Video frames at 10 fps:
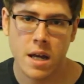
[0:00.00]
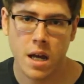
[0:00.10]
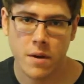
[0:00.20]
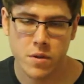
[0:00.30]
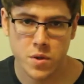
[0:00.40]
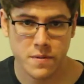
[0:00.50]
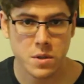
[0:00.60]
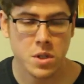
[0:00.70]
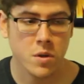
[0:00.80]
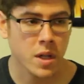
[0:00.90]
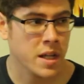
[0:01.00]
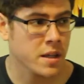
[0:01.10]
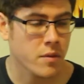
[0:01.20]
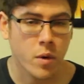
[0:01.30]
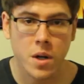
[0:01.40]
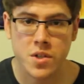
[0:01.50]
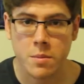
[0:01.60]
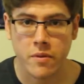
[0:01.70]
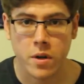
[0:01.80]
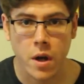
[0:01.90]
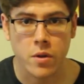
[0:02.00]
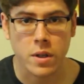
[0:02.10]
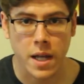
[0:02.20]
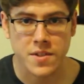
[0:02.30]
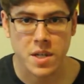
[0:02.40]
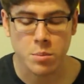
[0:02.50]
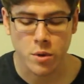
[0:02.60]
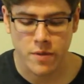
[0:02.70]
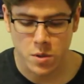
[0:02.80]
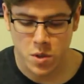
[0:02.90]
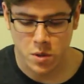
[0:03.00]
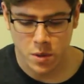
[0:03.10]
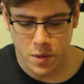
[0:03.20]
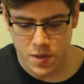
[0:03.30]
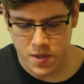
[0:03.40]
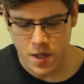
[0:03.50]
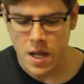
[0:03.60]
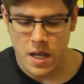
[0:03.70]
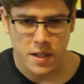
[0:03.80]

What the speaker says: For those of you tuning in that have watched some of our other lightsaber reviews, you'll notice